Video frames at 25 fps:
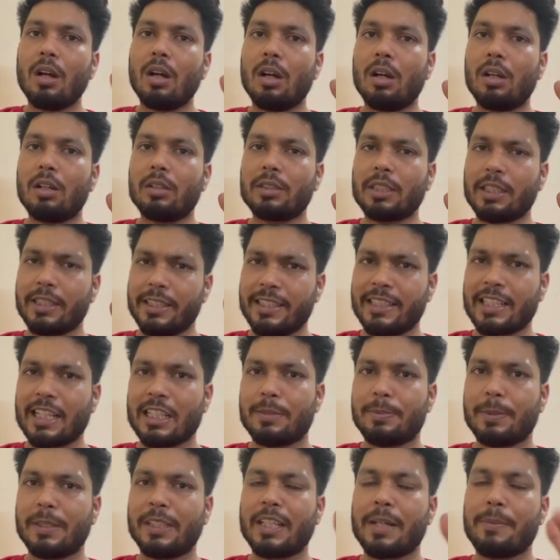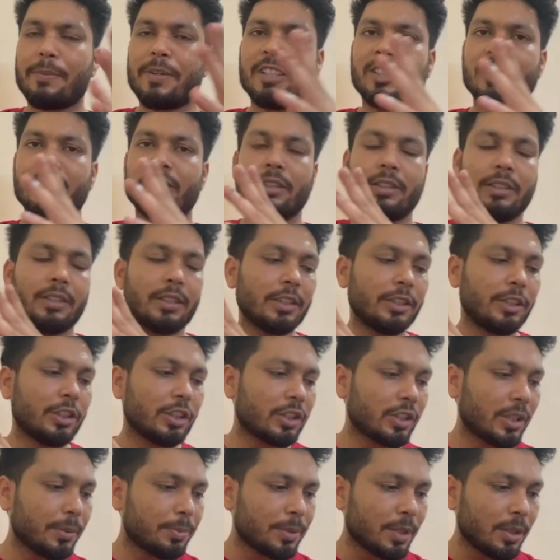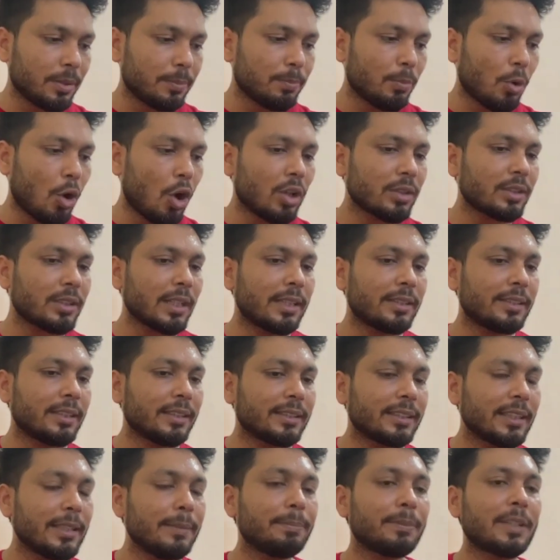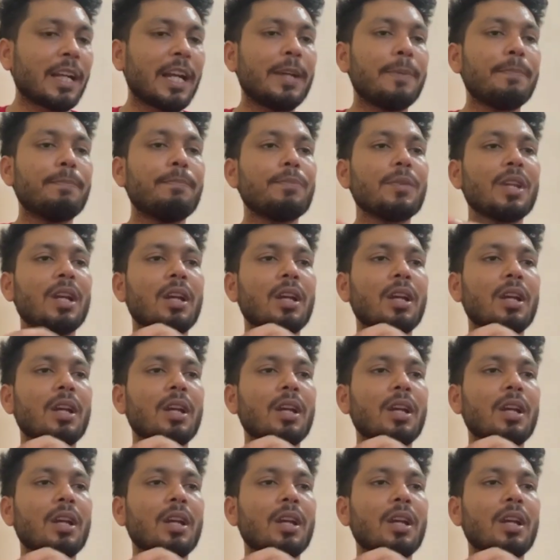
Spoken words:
The link has been given in the description box. At the same time,